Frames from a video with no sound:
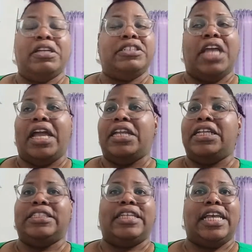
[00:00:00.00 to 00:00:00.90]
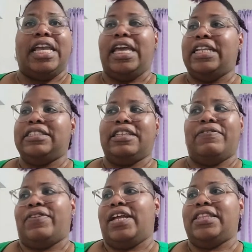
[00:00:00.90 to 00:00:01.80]
shaking his head and
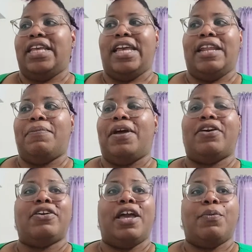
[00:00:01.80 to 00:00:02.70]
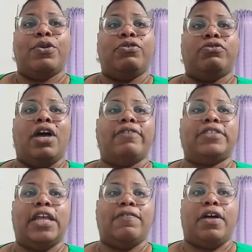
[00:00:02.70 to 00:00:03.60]
stuff like that. And I'm like, okay, well, you drive
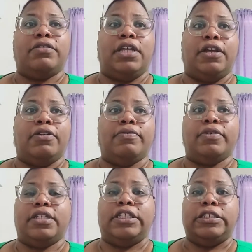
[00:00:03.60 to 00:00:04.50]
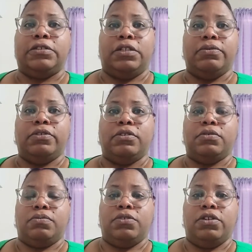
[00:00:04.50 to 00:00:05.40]
safe out there, because it
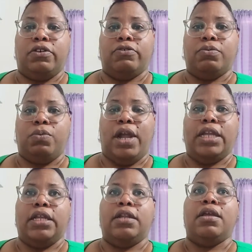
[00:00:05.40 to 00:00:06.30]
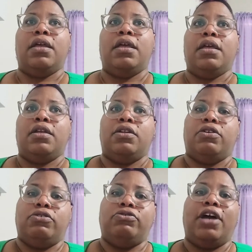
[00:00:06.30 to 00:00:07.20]
was, you know, raining. You
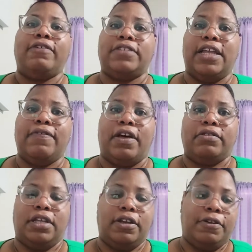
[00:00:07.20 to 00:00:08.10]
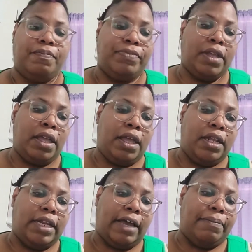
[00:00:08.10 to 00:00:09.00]
know, you drive safe out there.
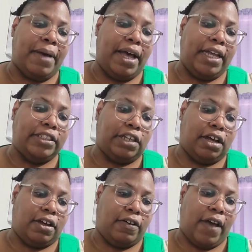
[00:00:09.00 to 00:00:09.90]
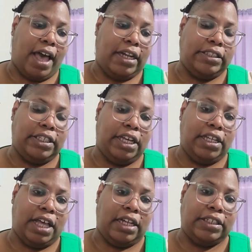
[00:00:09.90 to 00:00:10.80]
Now, mind y'all, I didn't
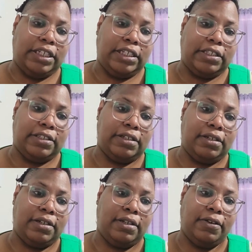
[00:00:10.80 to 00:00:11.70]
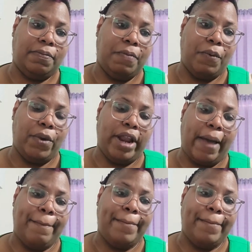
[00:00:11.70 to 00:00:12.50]
tell y'all this, but when I